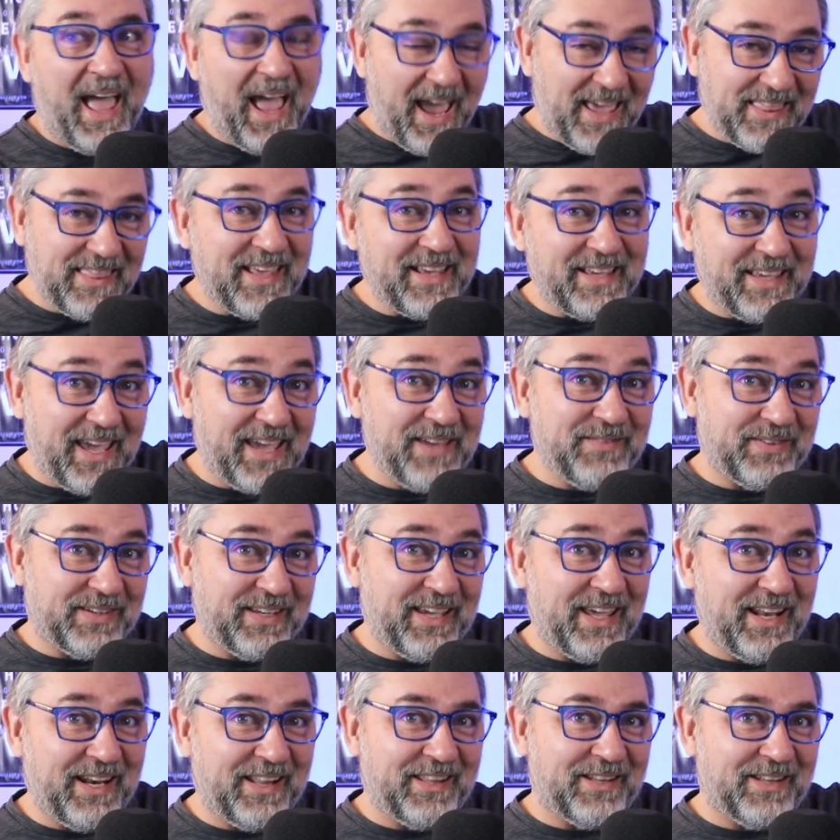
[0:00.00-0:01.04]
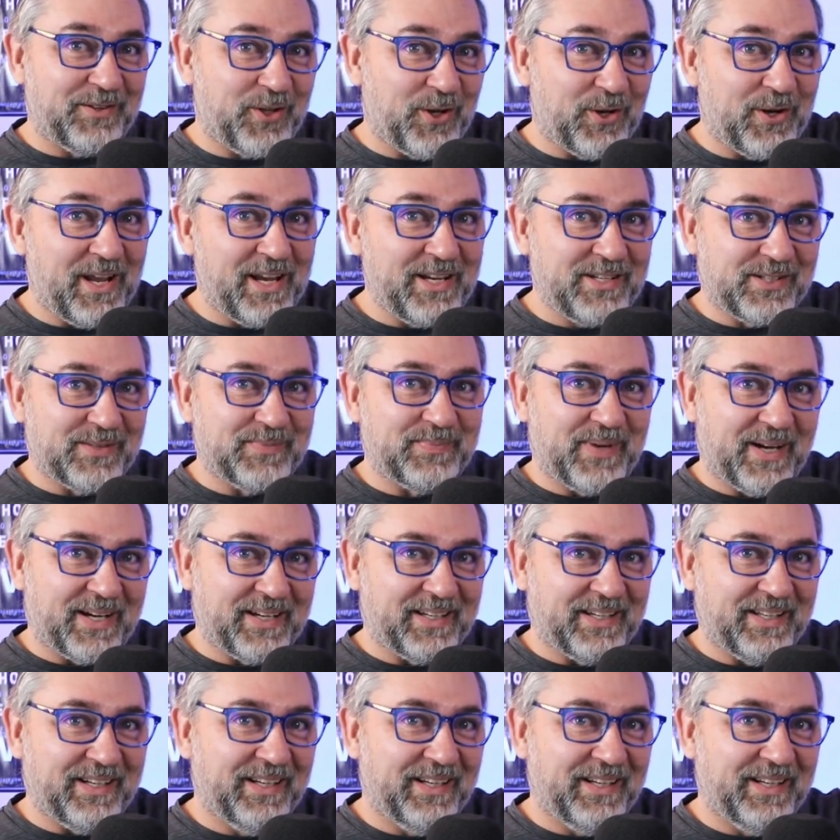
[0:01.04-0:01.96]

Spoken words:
and they gave again in the donation bucket.